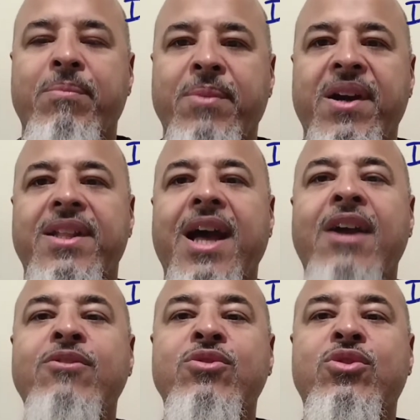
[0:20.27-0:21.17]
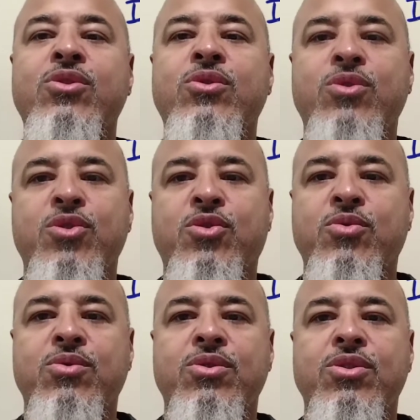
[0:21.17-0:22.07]
but I don't choose
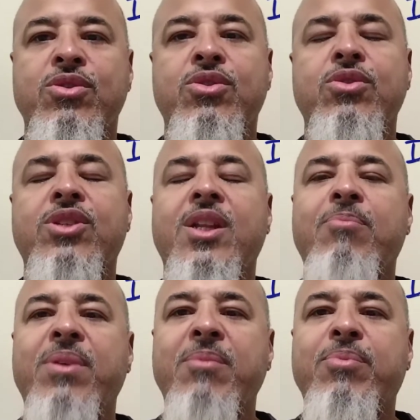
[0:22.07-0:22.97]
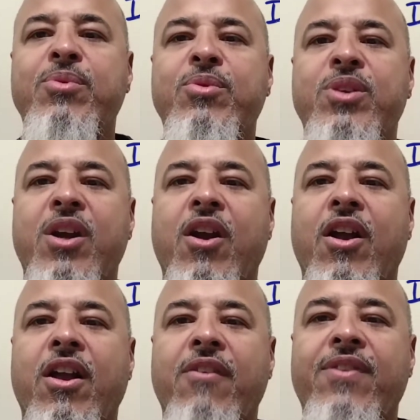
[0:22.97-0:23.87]
usually people
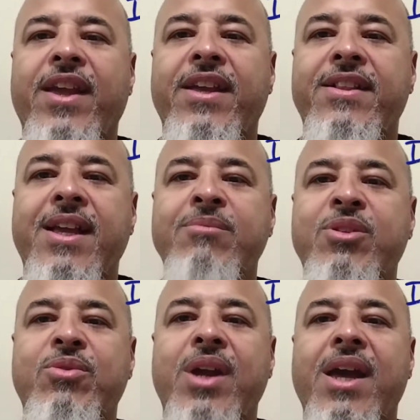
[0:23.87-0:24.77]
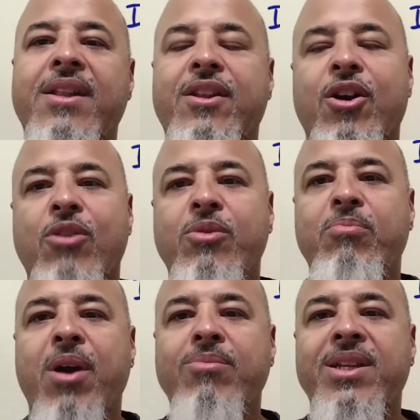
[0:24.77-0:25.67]
if they Democrat or
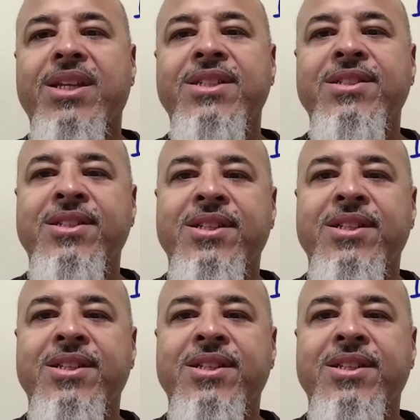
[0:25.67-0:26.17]
Republican.